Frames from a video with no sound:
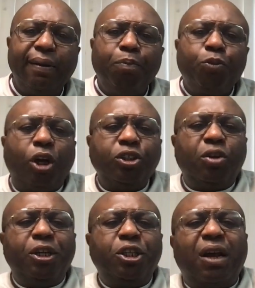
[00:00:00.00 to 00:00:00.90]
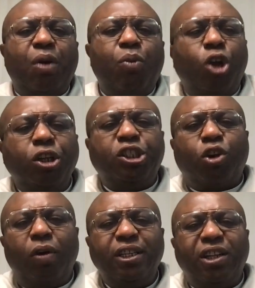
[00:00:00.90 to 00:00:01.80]
Just to make sure that we don't
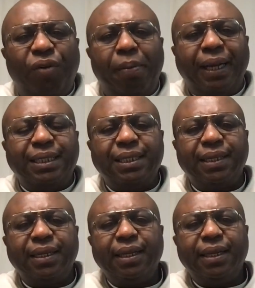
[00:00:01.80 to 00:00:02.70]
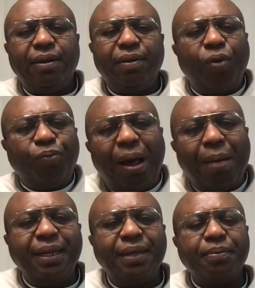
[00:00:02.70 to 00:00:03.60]
discourage the farmers from farming.